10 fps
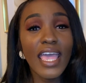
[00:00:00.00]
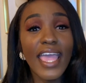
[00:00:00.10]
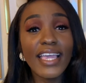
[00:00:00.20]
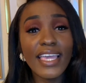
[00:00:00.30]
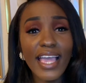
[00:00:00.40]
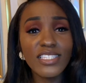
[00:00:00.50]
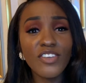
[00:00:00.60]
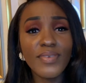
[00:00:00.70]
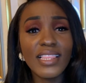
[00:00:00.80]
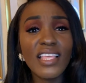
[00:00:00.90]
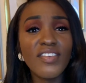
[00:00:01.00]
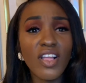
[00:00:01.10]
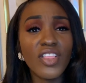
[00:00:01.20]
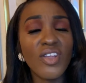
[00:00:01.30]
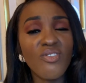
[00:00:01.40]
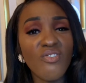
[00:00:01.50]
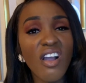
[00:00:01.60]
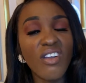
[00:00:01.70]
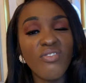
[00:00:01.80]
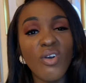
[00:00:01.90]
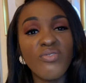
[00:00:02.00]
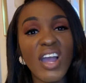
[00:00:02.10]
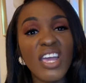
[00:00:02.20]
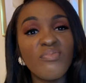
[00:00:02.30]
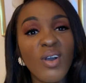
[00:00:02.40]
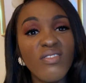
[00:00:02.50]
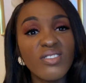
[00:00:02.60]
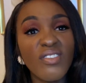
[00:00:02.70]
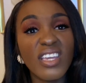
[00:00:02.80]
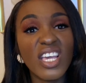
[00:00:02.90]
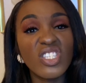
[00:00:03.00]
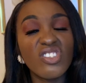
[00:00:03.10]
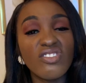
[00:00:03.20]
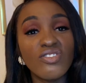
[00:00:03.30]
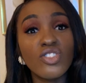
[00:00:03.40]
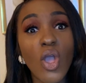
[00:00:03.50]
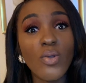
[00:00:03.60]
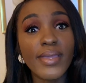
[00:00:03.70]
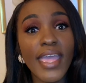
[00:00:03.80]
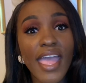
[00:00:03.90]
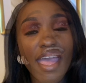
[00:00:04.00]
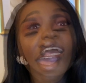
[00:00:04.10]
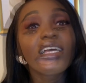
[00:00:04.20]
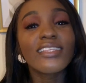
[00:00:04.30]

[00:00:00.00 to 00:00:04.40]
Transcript: In case you've been living under a rock for 5 months, or in case you just don't care,